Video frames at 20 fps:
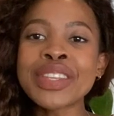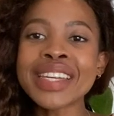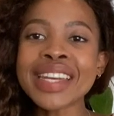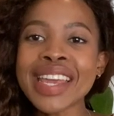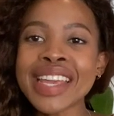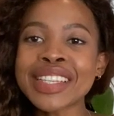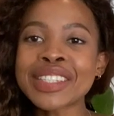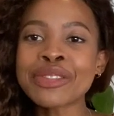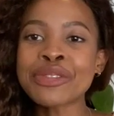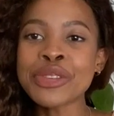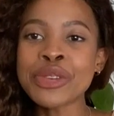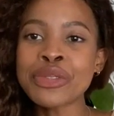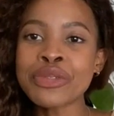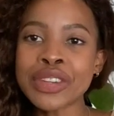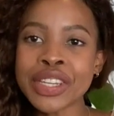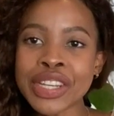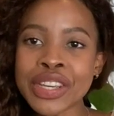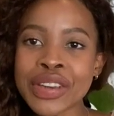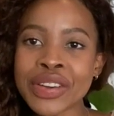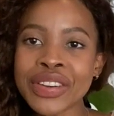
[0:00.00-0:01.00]
the next few
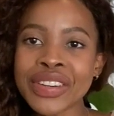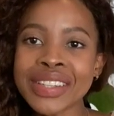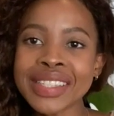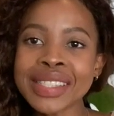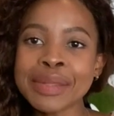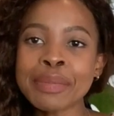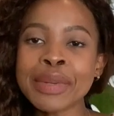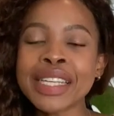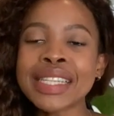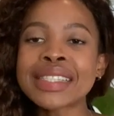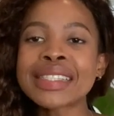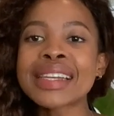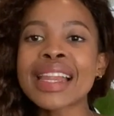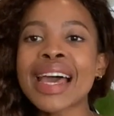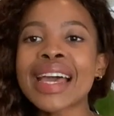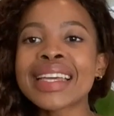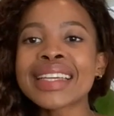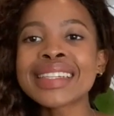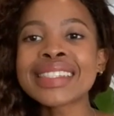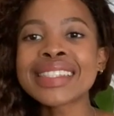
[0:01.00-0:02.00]
videos. Please
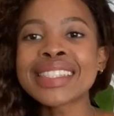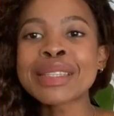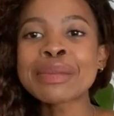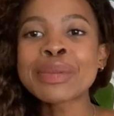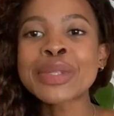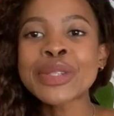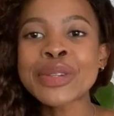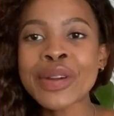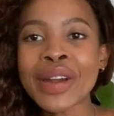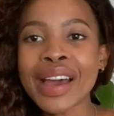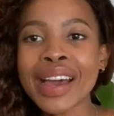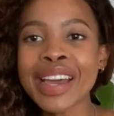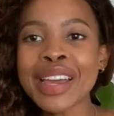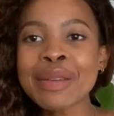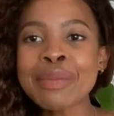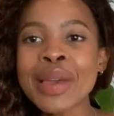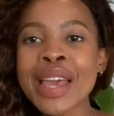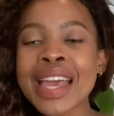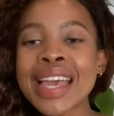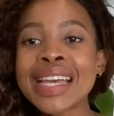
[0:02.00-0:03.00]
like and
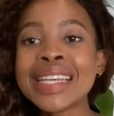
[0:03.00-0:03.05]
subscribe.